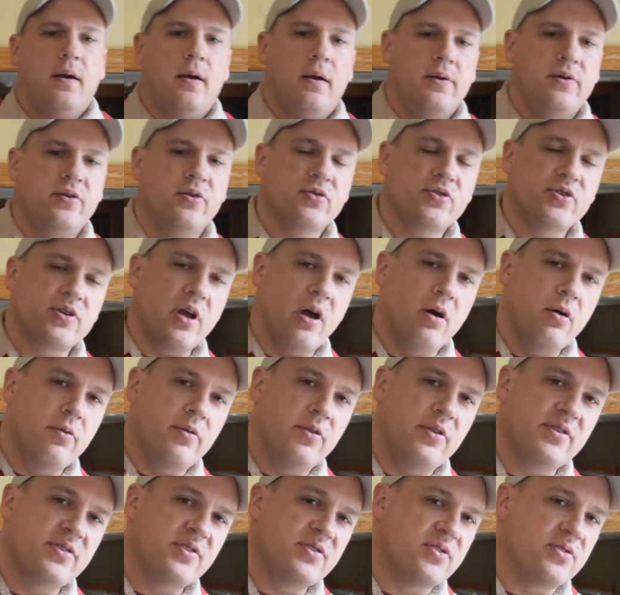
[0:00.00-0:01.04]

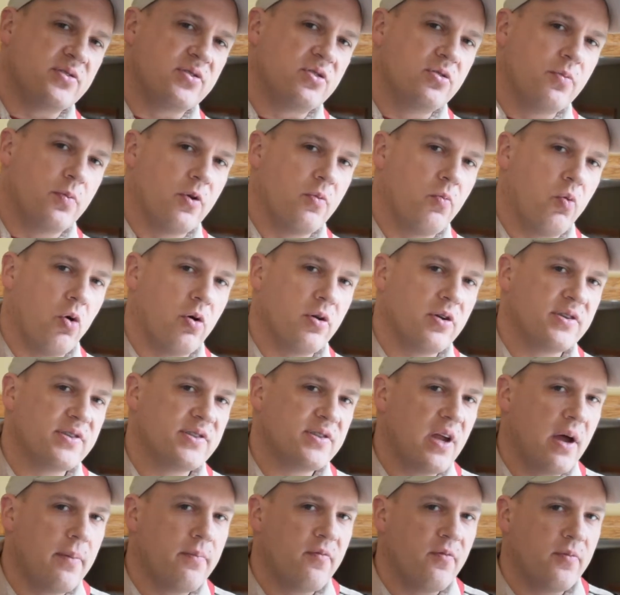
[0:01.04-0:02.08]
This is a super important
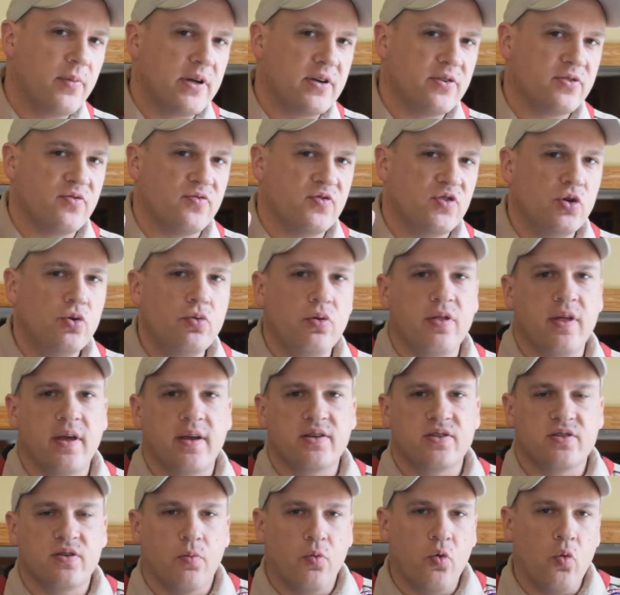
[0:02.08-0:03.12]
step because of two
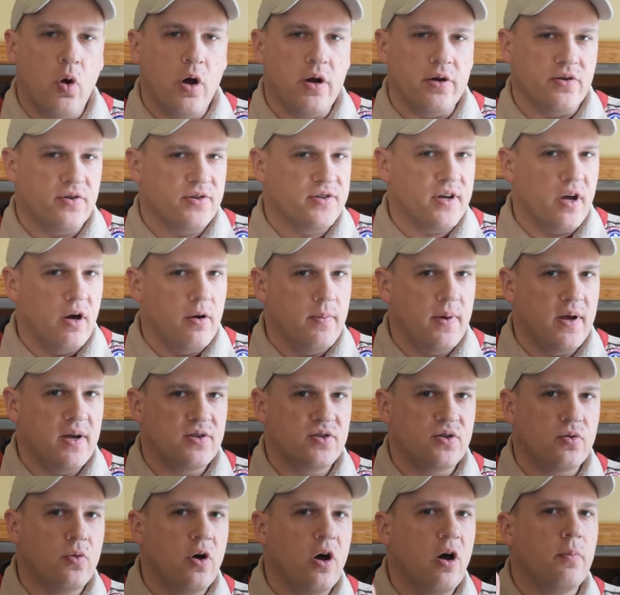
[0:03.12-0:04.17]
things. Number one, your
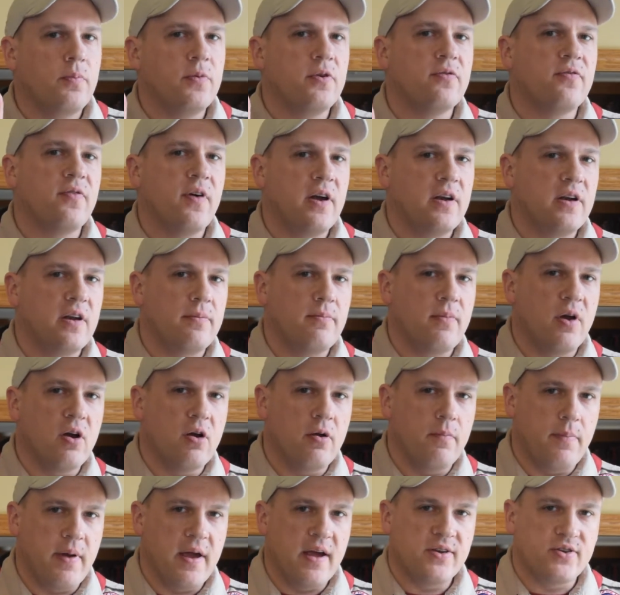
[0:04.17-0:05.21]
Scoutmaster will help you find a
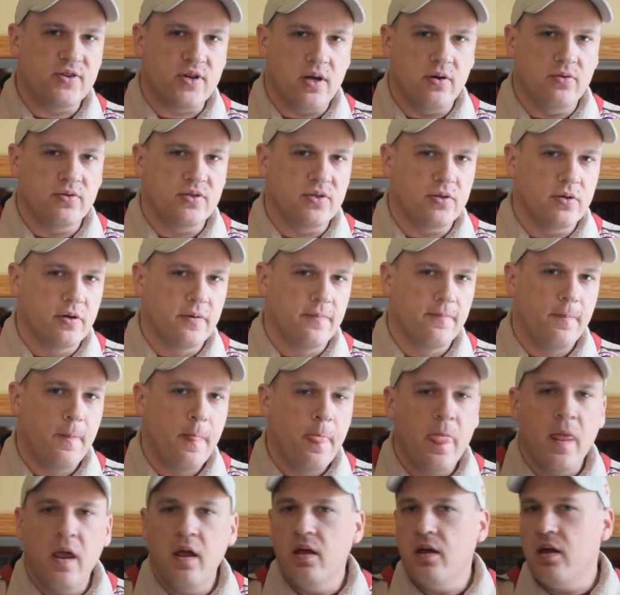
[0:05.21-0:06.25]
merit badge counselor.
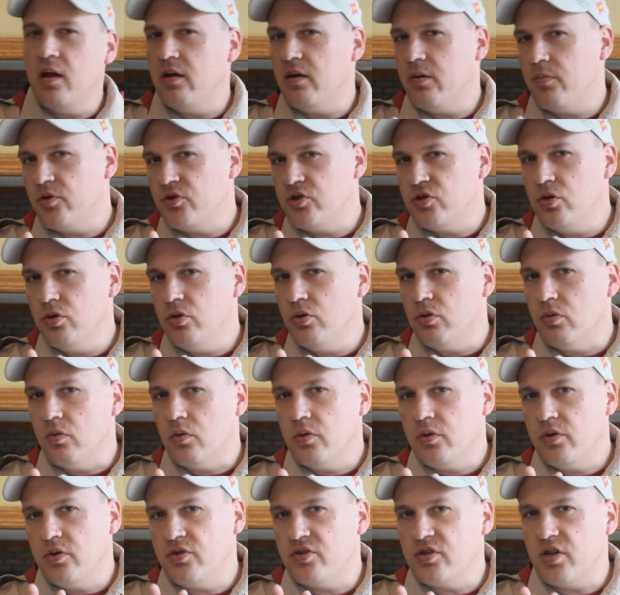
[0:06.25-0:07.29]
And number
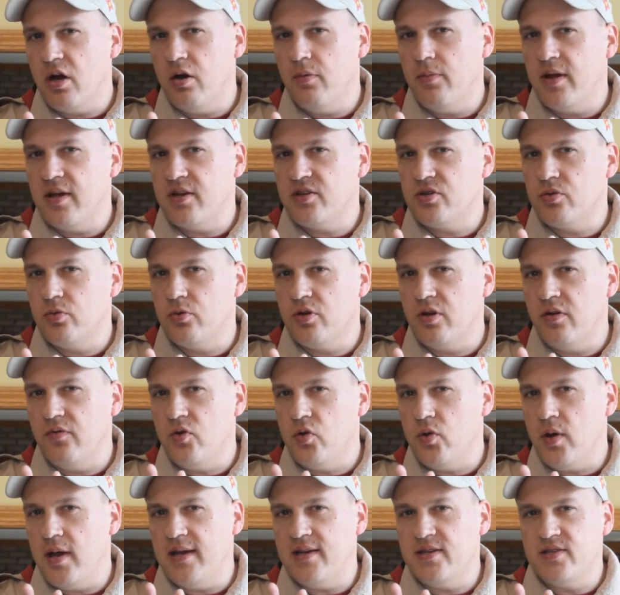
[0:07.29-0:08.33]
two, your Scoutmaster will give
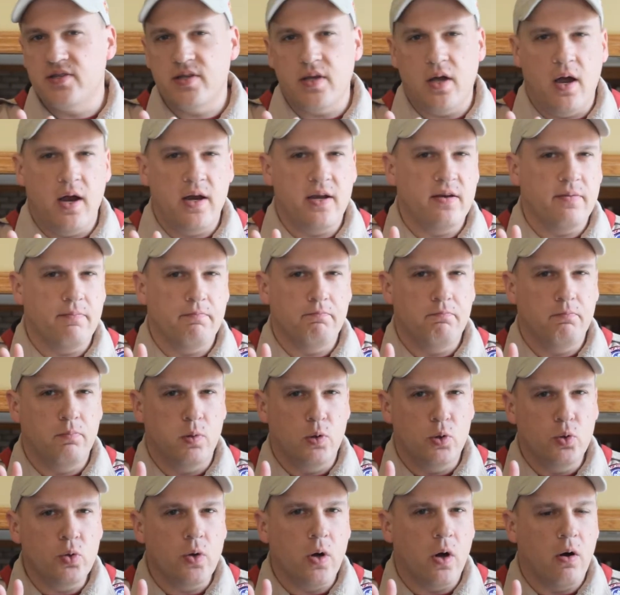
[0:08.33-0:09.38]
you a signed
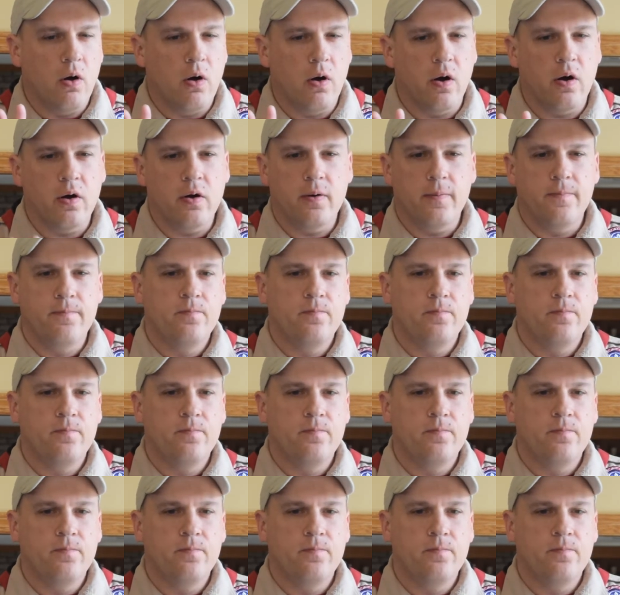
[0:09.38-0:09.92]
blue card.